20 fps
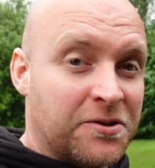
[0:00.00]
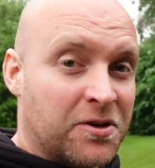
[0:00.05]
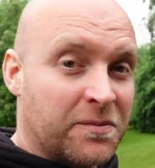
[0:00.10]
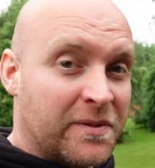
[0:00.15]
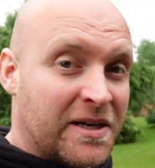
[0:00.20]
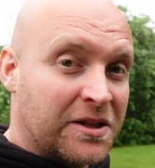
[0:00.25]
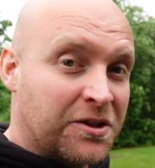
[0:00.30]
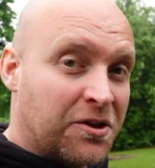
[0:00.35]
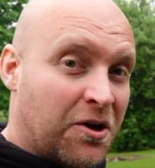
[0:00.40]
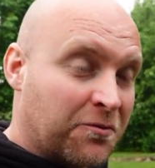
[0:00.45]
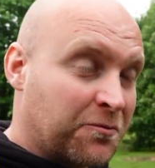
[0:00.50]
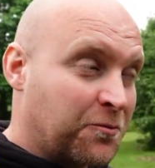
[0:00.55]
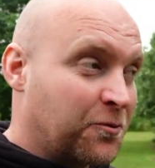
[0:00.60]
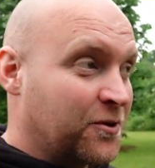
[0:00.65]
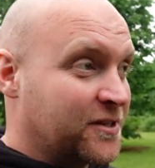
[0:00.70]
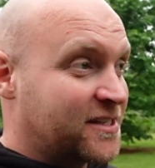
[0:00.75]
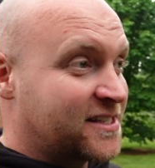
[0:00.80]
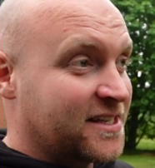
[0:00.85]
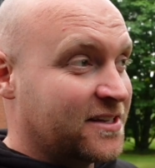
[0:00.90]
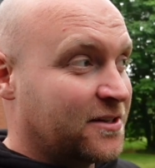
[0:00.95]
going to be a long
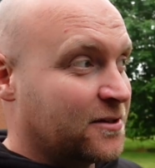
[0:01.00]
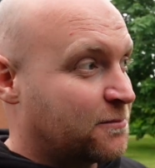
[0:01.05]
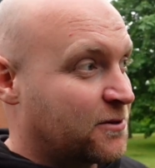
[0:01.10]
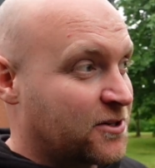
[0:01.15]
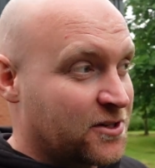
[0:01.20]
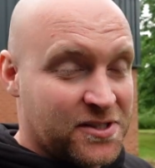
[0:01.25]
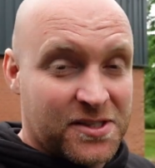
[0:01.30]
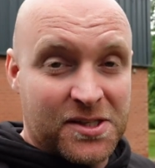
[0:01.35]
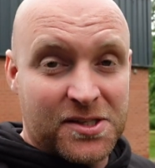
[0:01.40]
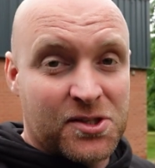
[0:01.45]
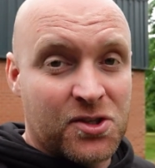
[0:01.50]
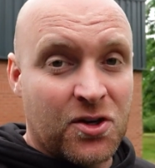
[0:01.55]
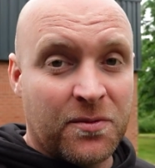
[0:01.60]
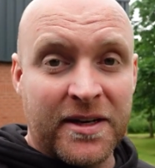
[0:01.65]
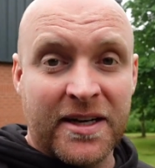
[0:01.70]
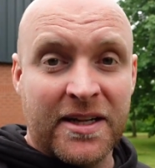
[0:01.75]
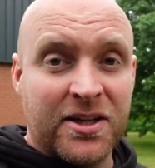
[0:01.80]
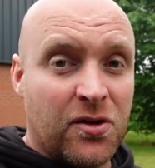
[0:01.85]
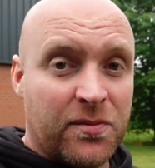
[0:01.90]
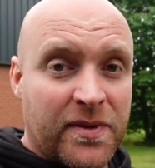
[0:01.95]
road still, because there's so
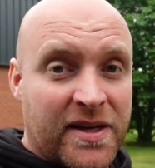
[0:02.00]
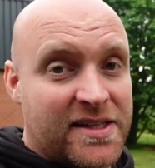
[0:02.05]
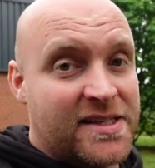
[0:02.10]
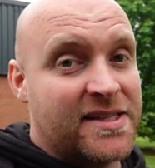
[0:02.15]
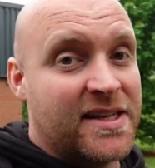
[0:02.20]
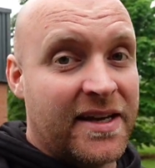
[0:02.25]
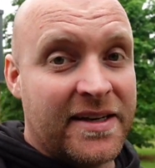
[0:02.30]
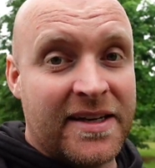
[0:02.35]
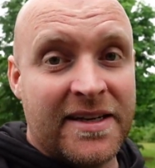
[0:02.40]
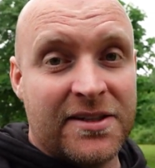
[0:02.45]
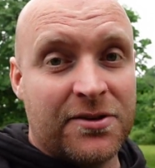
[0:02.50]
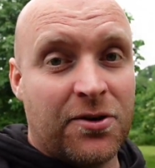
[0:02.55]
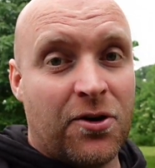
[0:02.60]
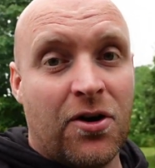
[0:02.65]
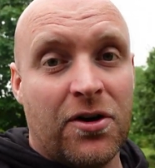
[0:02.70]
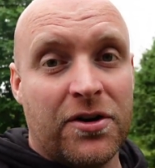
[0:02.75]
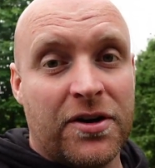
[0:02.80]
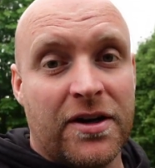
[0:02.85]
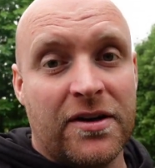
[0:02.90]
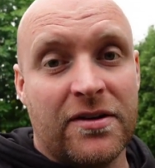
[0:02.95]
many little bits that I need to
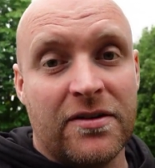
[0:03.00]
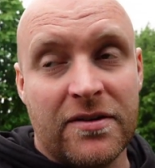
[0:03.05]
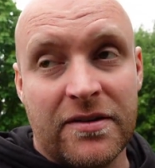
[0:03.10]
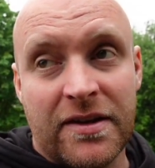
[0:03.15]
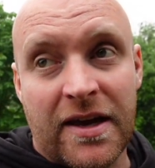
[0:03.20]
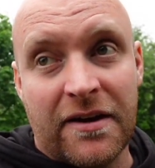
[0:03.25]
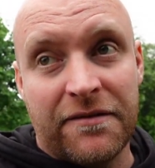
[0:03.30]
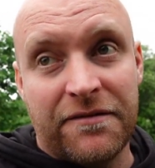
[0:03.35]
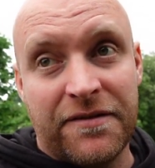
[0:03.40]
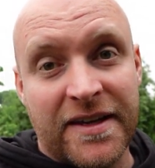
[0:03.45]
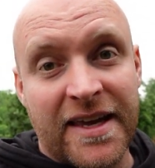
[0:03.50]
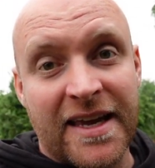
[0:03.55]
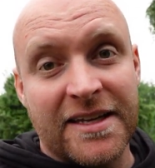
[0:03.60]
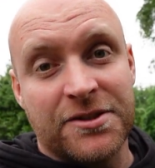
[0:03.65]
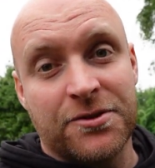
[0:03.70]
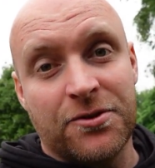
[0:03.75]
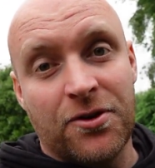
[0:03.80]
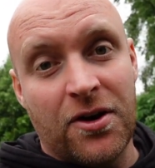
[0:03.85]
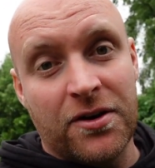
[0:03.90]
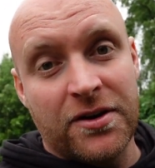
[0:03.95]
order that I
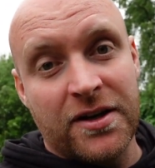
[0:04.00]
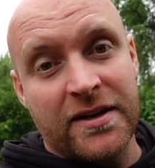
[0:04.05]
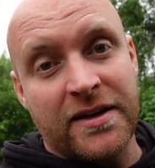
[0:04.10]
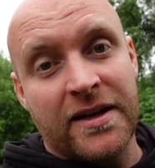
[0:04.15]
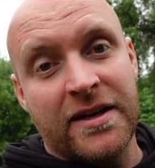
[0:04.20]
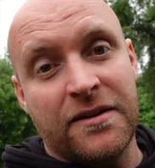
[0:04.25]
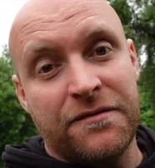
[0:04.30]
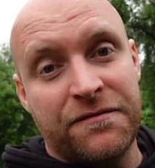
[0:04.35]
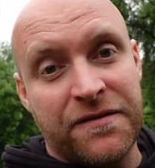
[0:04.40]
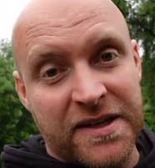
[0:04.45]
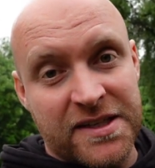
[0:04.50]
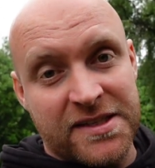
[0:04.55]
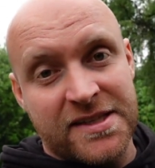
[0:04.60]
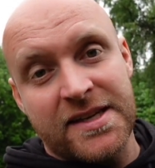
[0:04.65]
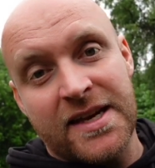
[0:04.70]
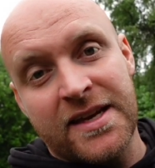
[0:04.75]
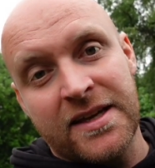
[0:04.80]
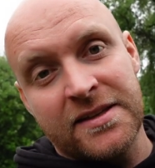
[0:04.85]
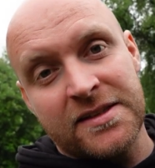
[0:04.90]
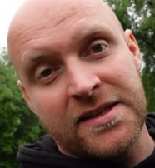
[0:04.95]
forget to order, and then you fix
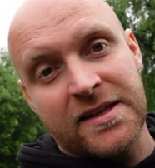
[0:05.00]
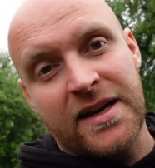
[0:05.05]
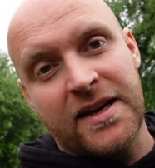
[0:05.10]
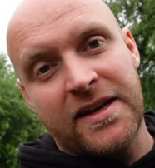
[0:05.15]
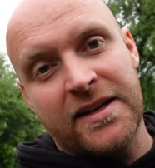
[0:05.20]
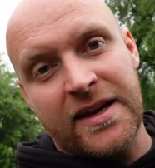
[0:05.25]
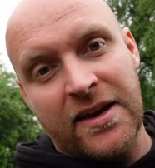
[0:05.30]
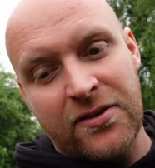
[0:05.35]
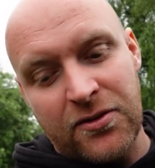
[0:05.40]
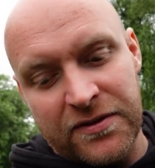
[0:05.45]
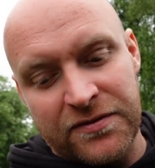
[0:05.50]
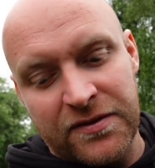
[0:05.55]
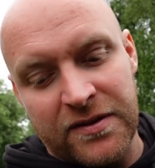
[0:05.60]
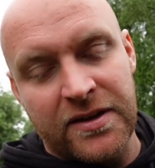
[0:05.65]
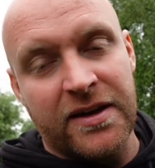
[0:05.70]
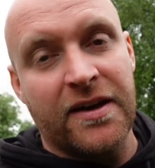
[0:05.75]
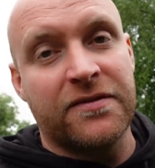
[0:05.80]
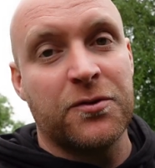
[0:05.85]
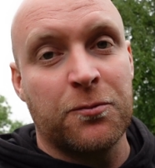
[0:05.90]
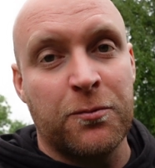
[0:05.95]
things and then you have
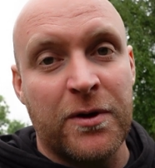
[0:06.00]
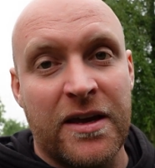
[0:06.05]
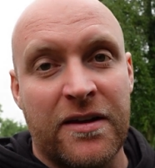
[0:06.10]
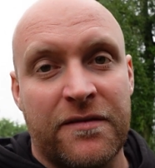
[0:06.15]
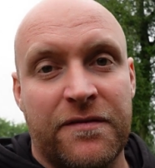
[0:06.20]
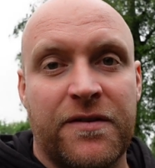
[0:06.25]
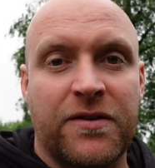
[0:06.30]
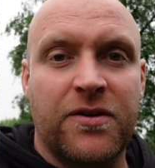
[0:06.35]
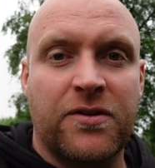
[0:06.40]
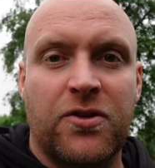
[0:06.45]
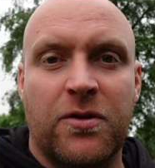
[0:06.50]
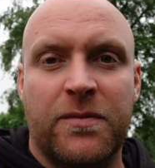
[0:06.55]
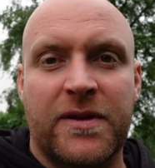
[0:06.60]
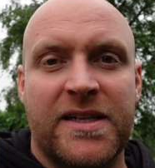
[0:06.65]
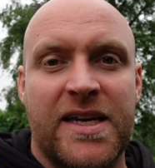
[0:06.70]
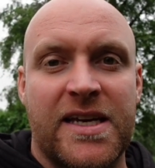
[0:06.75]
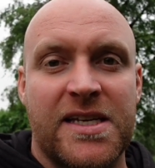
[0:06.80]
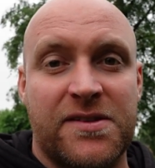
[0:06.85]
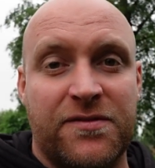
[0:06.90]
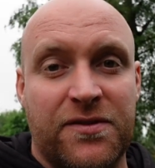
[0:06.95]
to, you have to wait for a couple
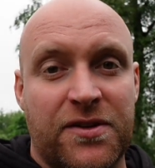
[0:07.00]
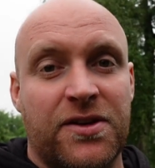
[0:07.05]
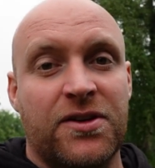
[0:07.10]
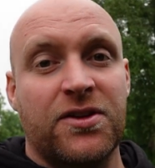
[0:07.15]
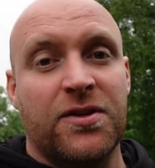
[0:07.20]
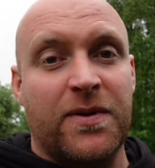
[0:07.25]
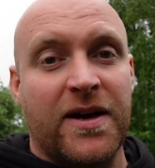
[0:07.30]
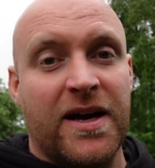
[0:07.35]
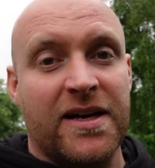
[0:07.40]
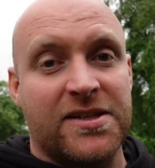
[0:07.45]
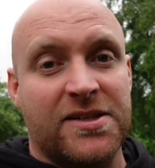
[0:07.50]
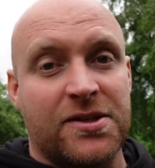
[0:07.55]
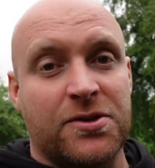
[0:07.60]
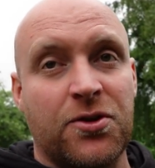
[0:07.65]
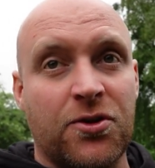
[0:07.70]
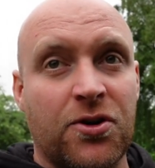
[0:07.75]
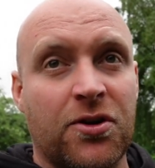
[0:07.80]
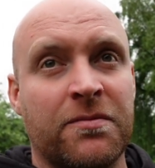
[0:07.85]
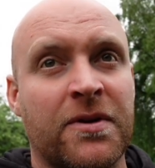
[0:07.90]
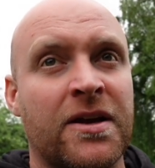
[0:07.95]
of days for the other parts to
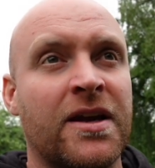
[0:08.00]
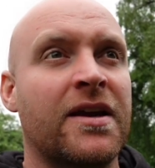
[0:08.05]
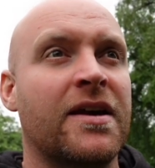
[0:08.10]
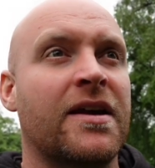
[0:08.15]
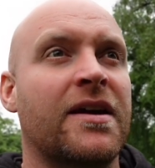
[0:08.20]
come.